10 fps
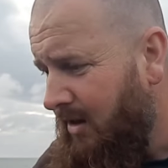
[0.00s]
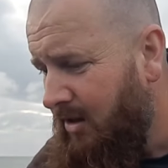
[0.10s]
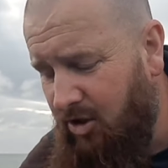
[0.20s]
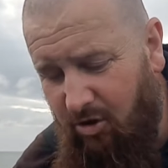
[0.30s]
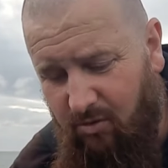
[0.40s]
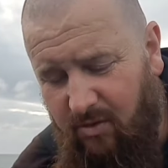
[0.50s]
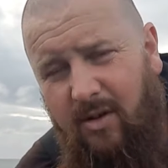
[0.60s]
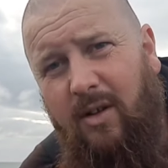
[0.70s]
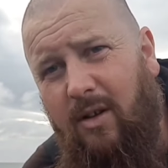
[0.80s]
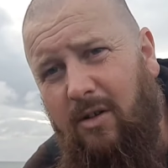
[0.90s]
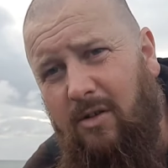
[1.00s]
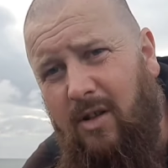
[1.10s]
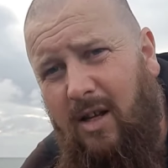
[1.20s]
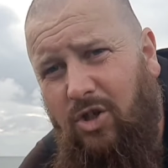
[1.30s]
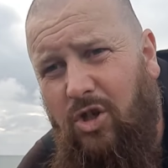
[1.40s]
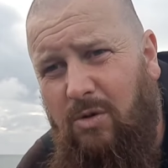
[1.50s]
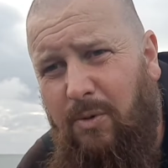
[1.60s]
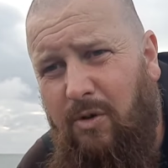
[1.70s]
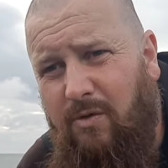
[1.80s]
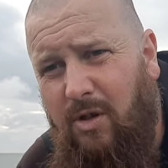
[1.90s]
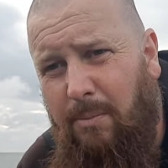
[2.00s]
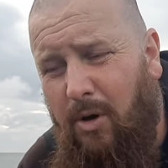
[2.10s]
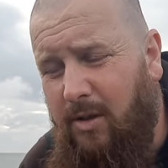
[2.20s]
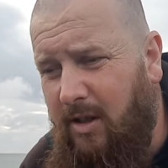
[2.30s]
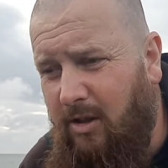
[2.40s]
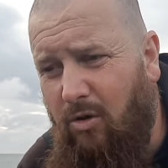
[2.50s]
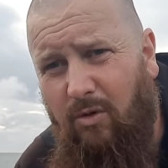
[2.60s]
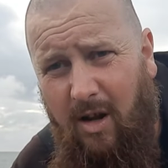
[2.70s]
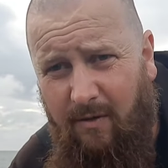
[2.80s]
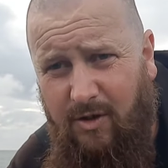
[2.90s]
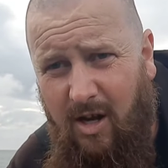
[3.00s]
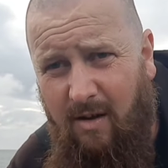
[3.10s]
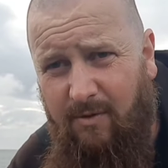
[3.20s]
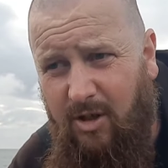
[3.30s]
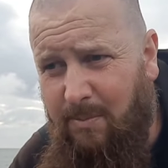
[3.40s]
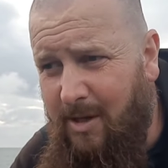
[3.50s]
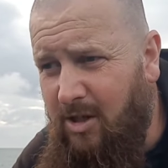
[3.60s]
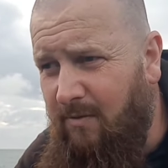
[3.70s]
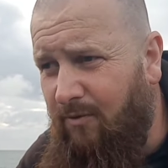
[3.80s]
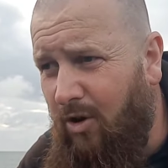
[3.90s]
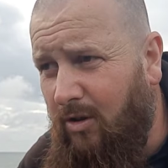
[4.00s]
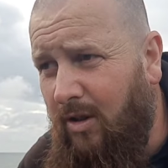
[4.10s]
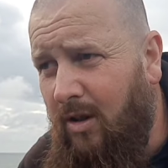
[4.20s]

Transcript: So that just proves the point that you don't have to have an expensive rod.